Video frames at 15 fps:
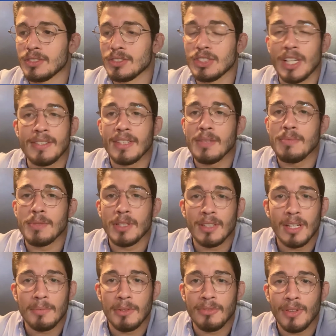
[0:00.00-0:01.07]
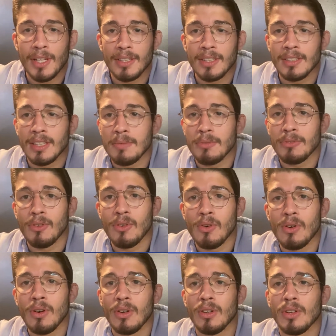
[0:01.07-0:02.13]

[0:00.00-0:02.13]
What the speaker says: Chase Gibson gonna be fighting the day before.